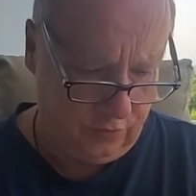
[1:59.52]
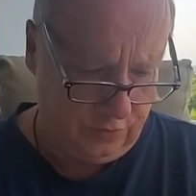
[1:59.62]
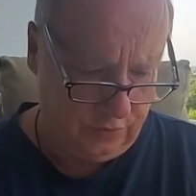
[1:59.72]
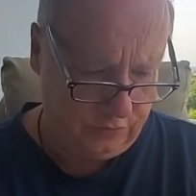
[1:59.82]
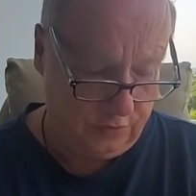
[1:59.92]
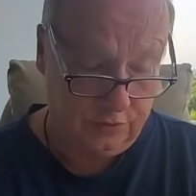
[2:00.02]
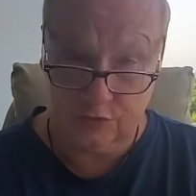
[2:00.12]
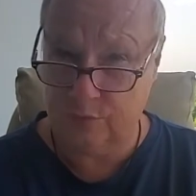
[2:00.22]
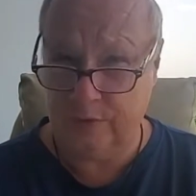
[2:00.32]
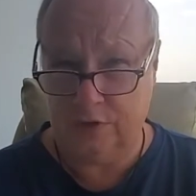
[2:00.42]
that's going
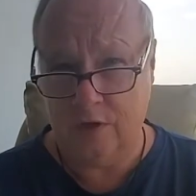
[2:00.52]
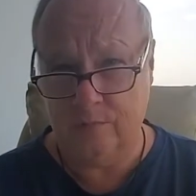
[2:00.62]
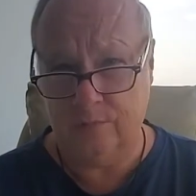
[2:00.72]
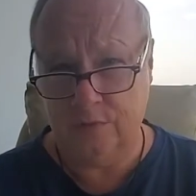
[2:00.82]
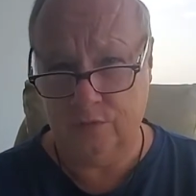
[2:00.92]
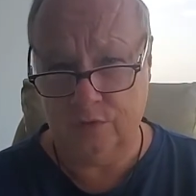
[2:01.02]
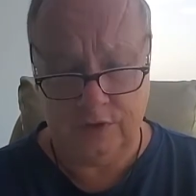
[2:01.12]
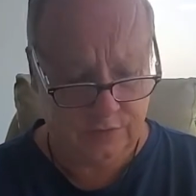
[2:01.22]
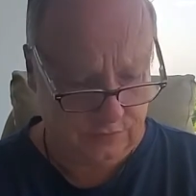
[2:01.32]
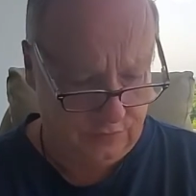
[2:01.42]
to speak up in a
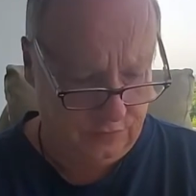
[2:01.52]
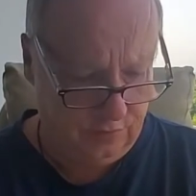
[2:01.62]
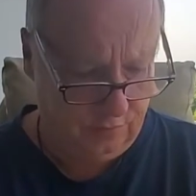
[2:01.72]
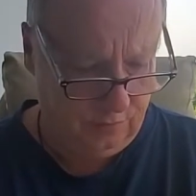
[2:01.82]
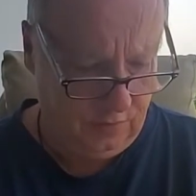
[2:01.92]
relationship.